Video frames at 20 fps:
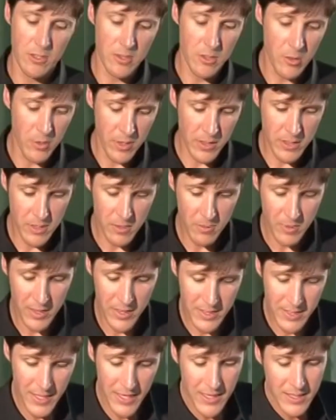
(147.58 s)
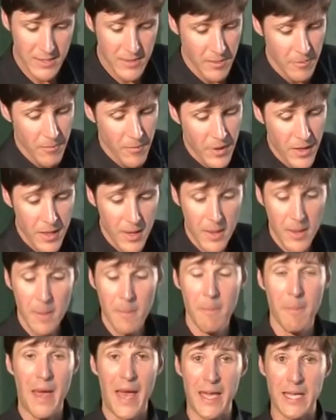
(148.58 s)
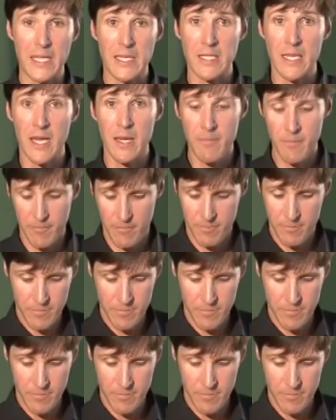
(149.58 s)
you're going to want to take some packing tape